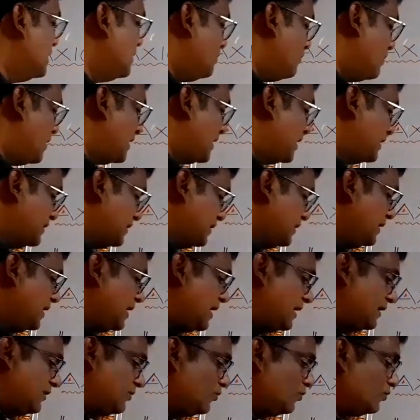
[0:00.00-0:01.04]
what I did,
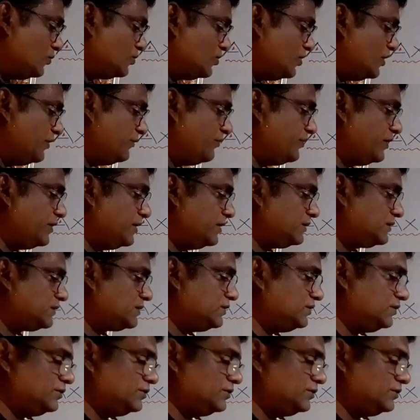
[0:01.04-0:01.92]
I took three figures.